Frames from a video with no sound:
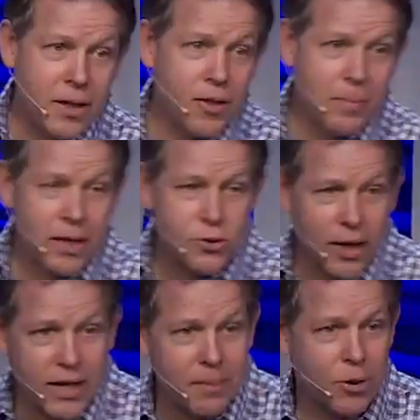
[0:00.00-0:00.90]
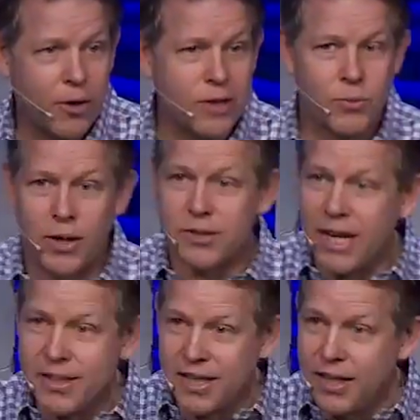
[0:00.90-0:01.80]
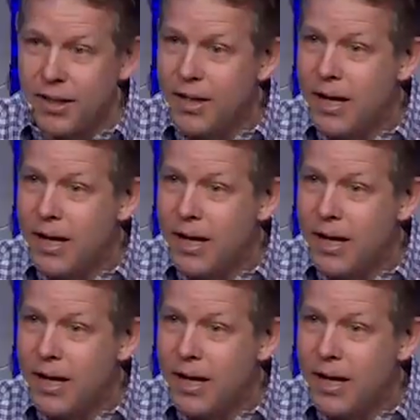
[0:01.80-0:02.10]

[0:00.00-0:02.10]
into the ministry, I came to Christ when I was 18